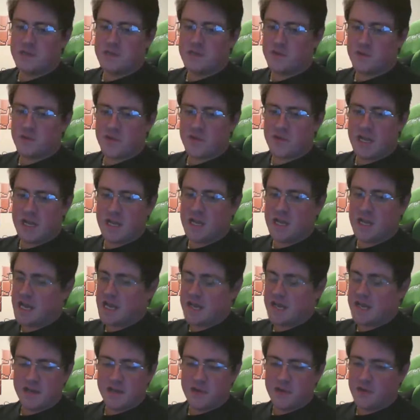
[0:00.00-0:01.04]
3, and I
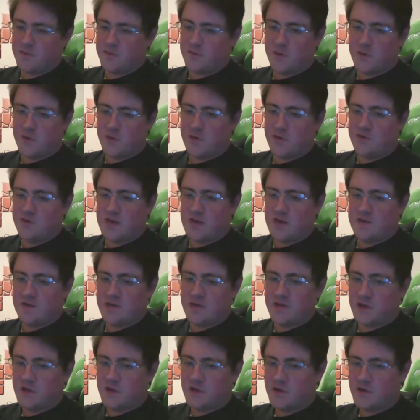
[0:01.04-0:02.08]
didn't do 4 and 5 at
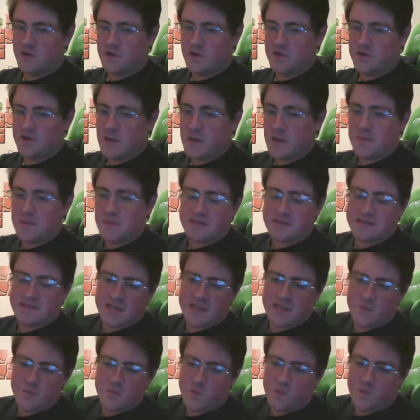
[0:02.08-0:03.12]
all. Not because I didn't
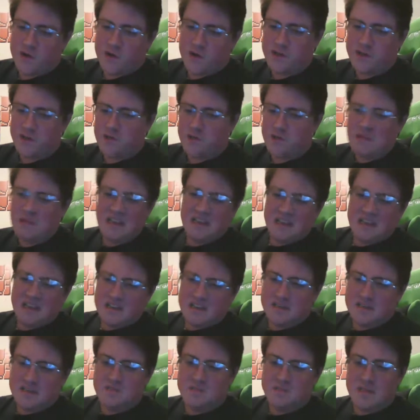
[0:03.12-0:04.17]
want to.
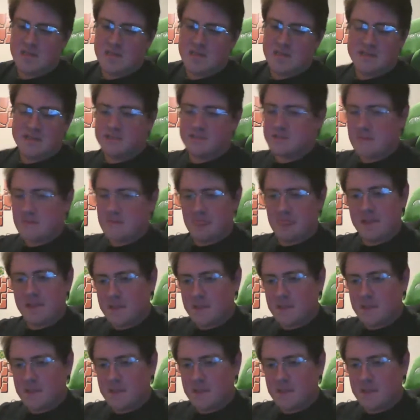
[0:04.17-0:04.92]
just because to